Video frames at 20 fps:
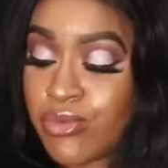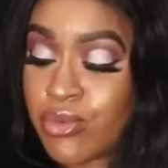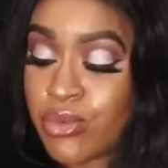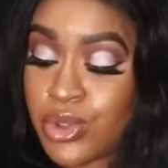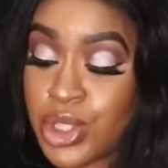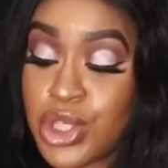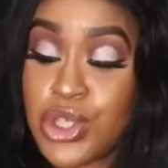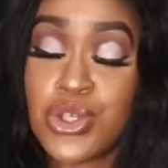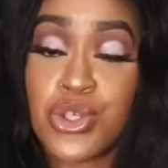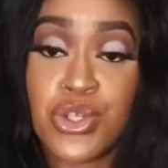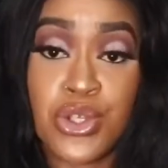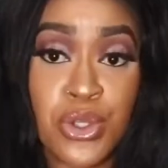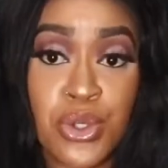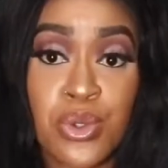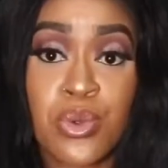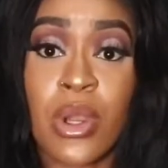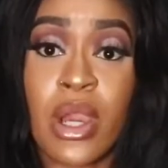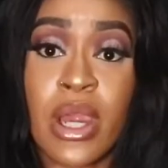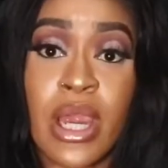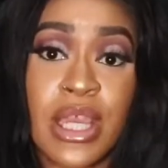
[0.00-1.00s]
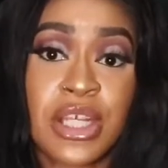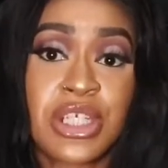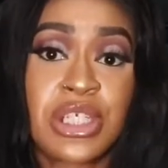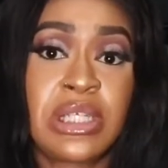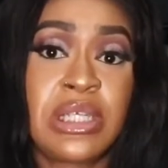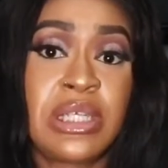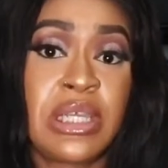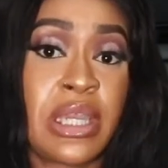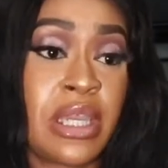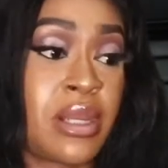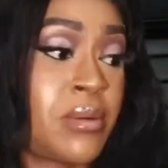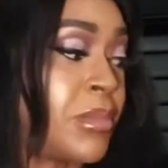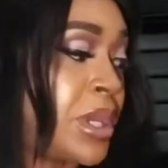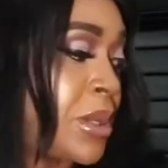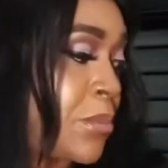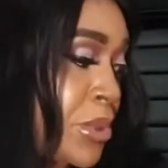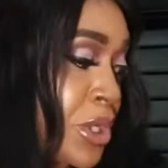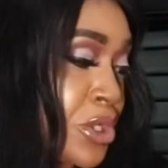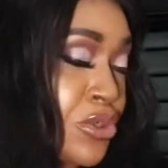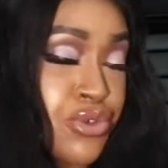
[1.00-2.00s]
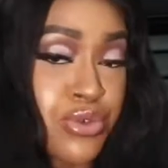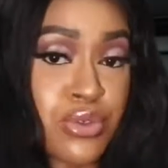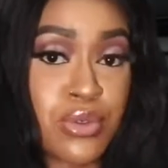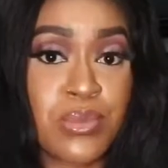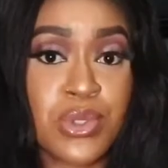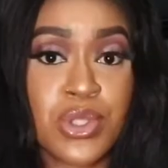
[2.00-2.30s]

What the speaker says: these 2 are actually in my bedroom.